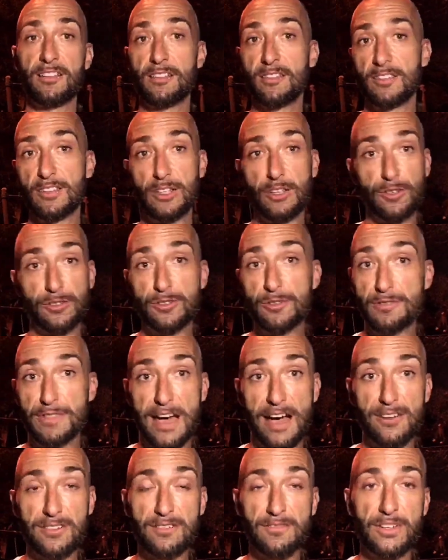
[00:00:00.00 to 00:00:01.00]

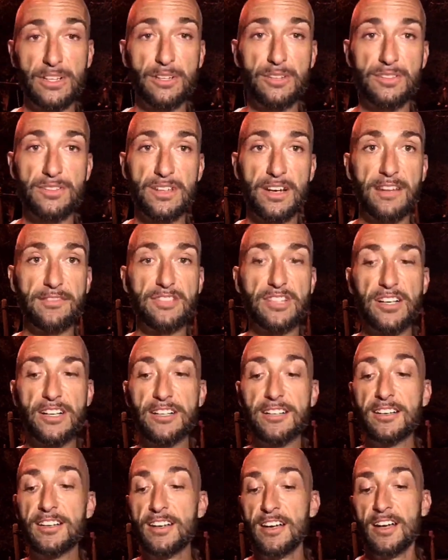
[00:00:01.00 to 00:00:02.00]
2,000 videos that I've
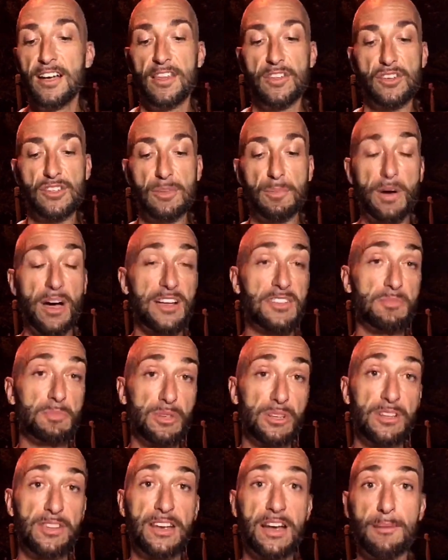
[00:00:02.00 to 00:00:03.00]
done. There's a
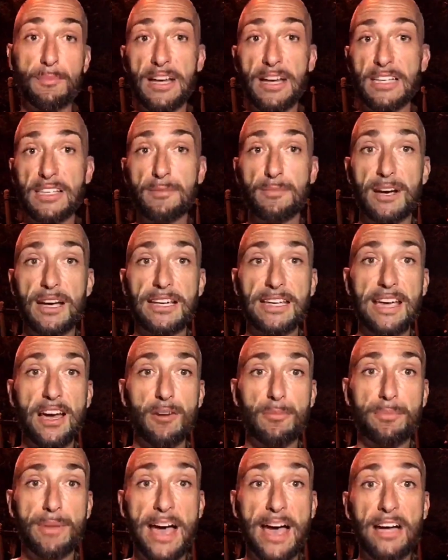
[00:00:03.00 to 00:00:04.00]
possibility that I might get my
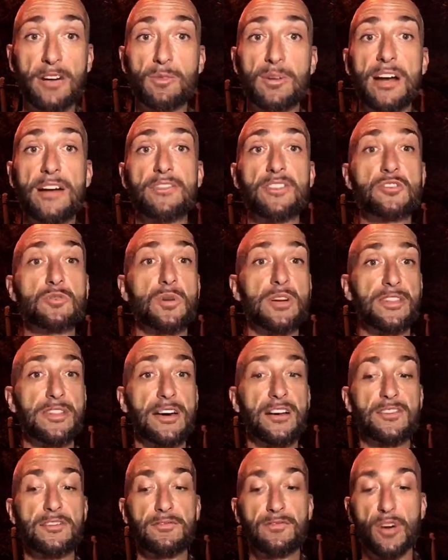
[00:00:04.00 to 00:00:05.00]
account back where I have the
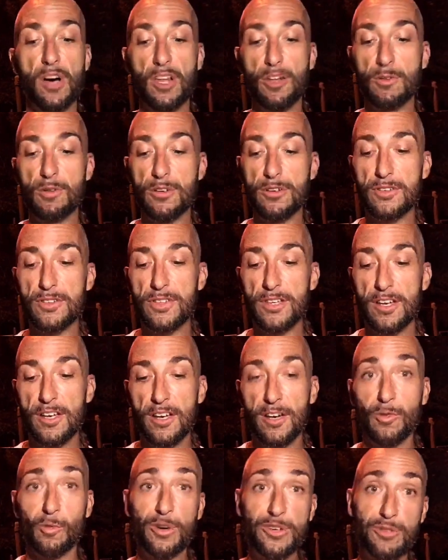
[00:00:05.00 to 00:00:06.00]
20,000 followers,
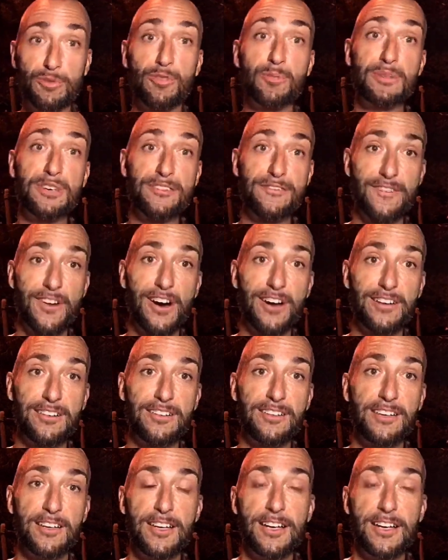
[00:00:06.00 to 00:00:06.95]
which will be fun.